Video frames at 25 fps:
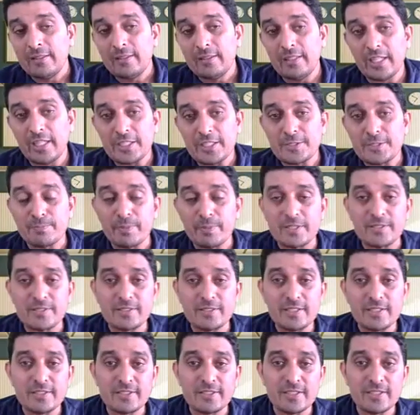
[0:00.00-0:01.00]
aspects
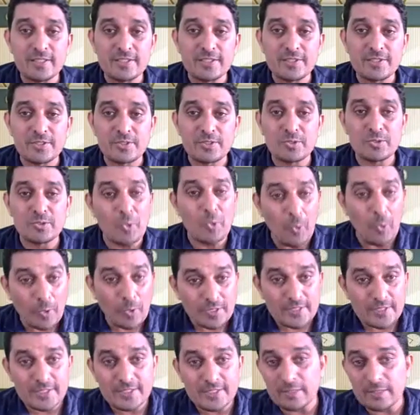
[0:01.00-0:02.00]
such as
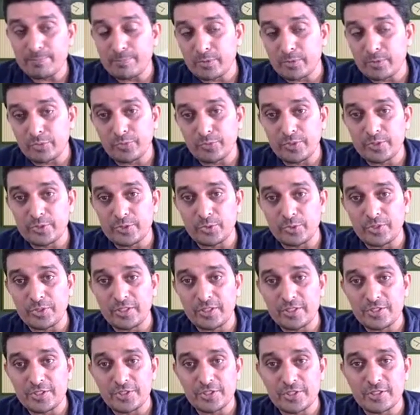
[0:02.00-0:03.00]
concept of
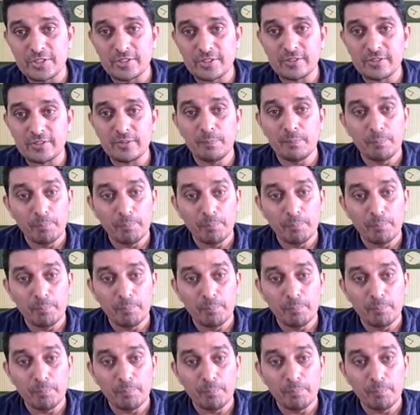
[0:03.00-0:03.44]
education,